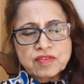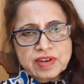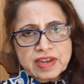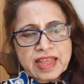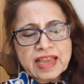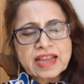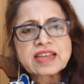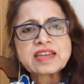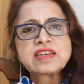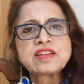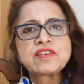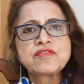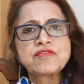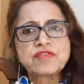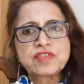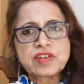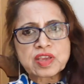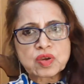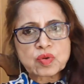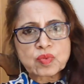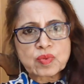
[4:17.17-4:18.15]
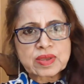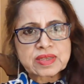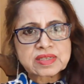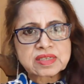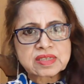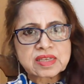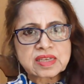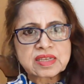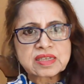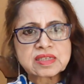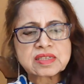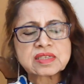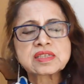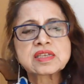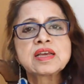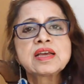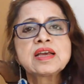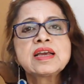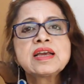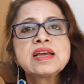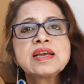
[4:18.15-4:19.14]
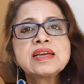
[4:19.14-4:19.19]
negative frequencies,
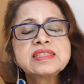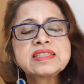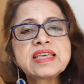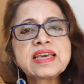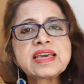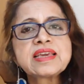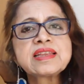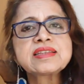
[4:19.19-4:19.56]
they